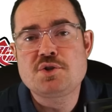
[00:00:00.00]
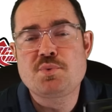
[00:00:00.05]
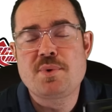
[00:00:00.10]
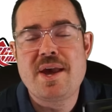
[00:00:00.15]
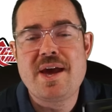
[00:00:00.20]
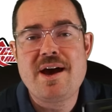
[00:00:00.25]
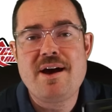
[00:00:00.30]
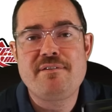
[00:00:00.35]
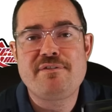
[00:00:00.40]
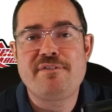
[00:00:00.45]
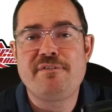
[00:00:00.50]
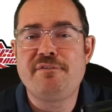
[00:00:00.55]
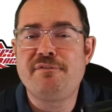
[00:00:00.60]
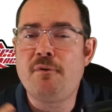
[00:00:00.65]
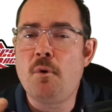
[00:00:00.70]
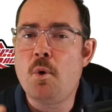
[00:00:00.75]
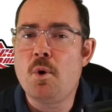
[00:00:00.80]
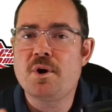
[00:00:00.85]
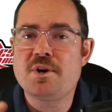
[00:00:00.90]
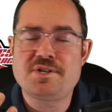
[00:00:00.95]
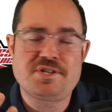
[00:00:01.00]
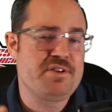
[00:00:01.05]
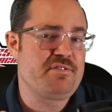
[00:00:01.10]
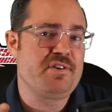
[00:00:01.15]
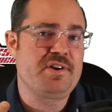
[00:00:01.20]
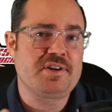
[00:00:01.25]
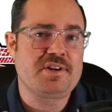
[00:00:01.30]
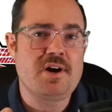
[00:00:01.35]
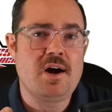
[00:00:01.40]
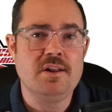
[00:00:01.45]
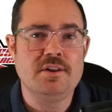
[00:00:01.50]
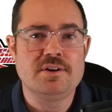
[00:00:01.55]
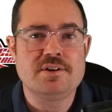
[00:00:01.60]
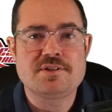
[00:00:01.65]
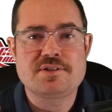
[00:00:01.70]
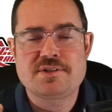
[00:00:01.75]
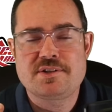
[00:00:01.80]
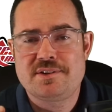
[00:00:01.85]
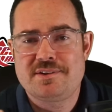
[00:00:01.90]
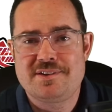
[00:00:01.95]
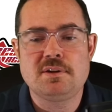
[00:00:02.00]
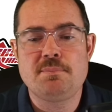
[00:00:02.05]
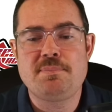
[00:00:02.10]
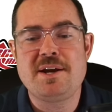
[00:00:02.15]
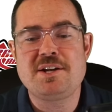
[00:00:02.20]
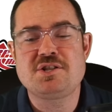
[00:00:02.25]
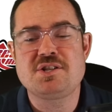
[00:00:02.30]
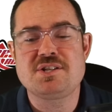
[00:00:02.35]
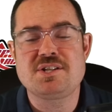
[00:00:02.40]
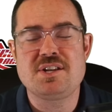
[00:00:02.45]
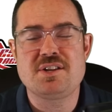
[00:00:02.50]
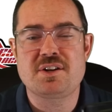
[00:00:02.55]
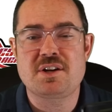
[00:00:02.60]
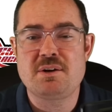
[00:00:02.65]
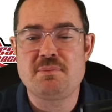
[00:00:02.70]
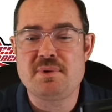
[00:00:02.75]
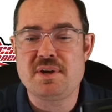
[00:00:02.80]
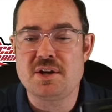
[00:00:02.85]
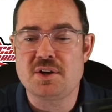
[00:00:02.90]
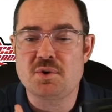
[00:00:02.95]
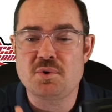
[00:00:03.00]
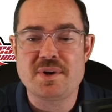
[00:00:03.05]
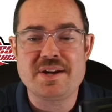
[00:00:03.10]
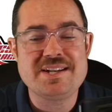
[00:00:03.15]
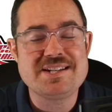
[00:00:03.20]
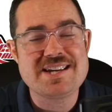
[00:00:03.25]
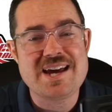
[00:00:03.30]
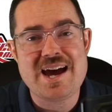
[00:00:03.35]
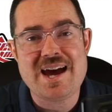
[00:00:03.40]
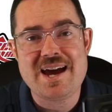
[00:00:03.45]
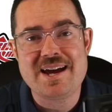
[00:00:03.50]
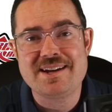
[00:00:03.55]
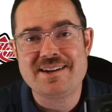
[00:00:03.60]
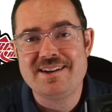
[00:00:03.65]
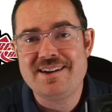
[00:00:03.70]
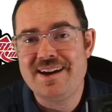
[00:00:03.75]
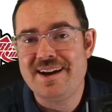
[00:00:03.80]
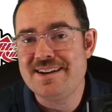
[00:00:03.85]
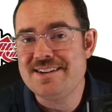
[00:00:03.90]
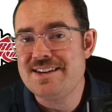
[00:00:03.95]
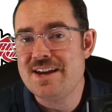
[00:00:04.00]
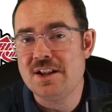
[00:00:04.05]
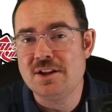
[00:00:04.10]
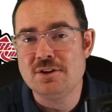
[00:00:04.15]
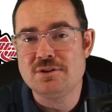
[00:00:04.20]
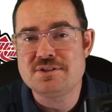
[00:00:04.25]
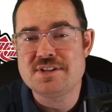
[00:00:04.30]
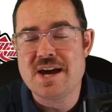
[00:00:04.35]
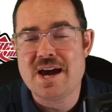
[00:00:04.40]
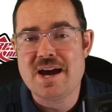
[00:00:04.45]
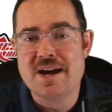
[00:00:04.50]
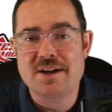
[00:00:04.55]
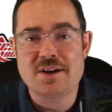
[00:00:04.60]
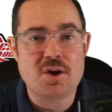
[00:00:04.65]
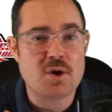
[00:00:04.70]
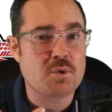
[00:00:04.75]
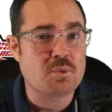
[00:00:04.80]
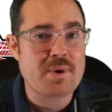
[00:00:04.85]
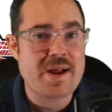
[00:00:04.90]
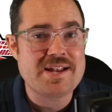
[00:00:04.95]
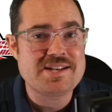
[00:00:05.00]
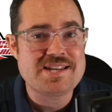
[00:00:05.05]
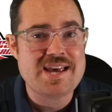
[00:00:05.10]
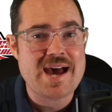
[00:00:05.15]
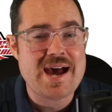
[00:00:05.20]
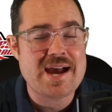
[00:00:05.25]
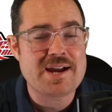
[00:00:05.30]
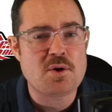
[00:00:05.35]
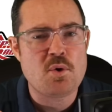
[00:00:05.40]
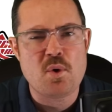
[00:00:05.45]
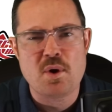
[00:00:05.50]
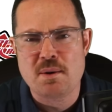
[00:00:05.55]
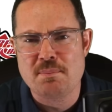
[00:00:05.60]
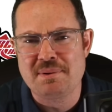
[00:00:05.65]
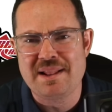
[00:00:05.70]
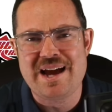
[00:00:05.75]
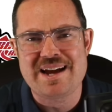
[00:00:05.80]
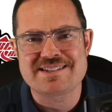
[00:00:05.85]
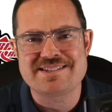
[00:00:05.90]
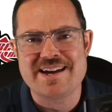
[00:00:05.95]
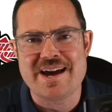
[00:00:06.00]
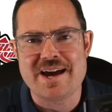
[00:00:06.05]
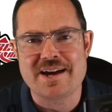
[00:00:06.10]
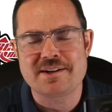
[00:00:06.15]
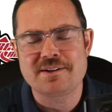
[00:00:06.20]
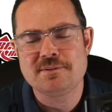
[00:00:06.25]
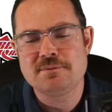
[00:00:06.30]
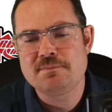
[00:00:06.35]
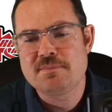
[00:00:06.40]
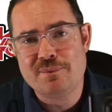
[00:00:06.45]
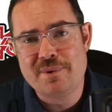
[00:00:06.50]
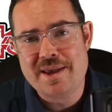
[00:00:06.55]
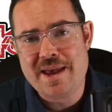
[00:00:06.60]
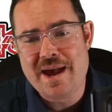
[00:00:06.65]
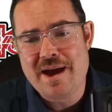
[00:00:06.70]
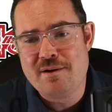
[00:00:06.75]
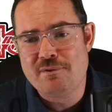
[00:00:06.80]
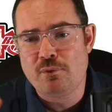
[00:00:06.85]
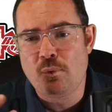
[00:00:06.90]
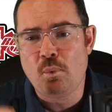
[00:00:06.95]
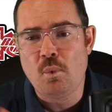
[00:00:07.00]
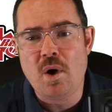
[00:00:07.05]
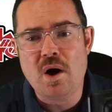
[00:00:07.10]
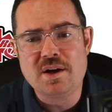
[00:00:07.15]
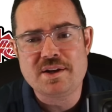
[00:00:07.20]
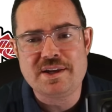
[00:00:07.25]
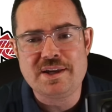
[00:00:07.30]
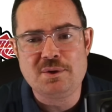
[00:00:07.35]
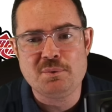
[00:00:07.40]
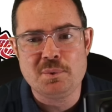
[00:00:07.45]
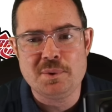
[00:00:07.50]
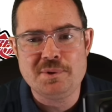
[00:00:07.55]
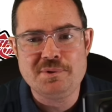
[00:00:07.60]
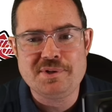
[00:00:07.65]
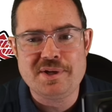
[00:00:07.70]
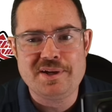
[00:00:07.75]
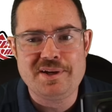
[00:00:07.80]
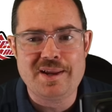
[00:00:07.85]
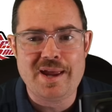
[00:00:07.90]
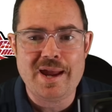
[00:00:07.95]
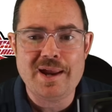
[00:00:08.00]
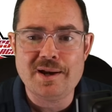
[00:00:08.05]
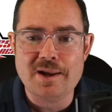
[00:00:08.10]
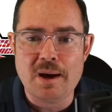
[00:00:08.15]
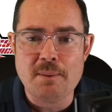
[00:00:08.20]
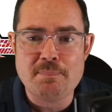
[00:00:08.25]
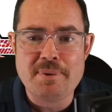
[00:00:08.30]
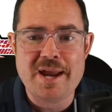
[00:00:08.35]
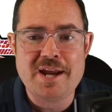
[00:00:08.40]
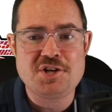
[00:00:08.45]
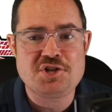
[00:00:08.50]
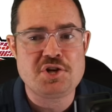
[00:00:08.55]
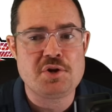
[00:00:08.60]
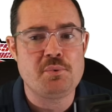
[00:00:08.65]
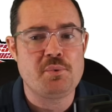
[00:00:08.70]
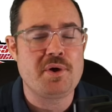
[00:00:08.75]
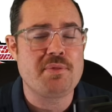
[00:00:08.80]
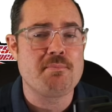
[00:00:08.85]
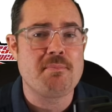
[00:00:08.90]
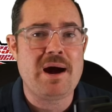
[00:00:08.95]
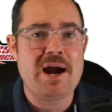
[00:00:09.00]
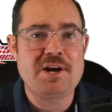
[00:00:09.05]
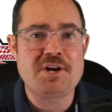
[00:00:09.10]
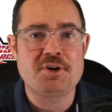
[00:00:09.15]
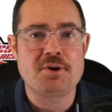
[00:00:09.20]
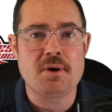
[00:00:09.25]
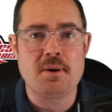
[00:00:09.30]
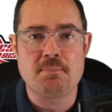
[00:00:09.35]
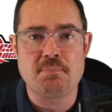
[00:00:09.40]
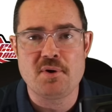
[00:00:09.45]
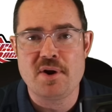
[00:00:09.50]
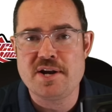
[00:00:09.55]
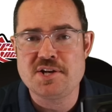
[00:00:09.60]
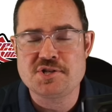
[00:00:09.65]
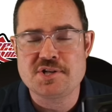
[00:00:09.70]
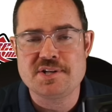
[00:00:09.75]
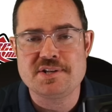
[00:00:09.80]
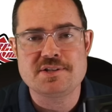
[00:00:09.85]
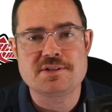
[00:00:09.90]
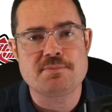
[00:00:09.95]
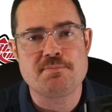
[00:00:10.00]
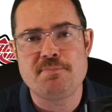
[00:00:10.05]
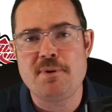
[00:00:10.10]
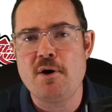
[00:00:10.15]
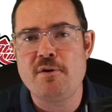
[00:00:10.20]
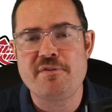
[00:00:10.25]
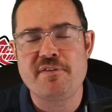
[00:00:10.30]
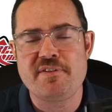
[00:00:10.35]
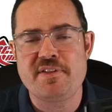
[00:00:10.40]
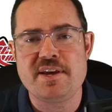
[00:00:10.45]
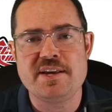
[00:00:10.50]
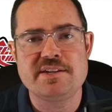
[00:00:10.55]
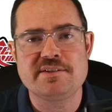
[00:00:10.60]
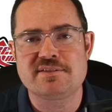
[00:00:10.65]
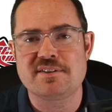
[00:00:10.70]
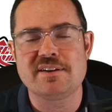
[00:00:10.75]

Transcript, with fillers: we have four different colors. The patient's either going to be a green tag, a yellow tag, a red tag, or a black tag. We have walking wounded and a patient with minor abrasions. Both of these